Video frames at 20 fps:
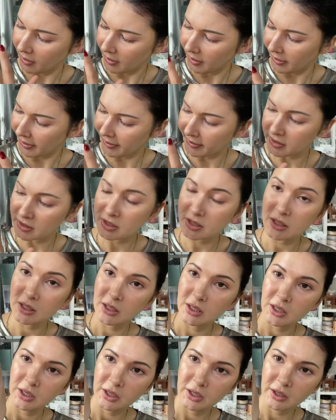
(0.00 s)
and
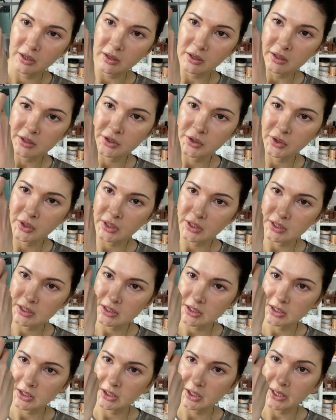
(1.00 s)
as you can
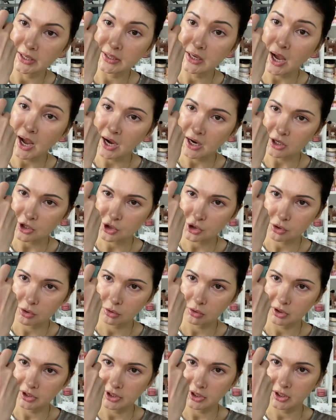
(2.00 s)
see, it
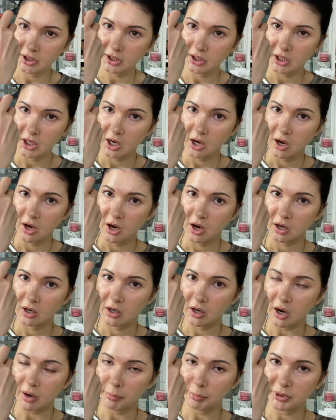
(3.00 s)
actually
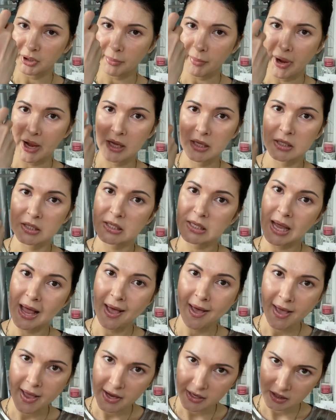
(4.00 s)
complements
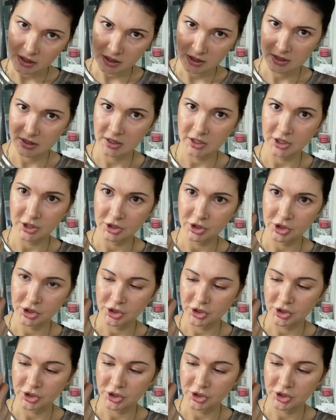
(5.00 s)
any skin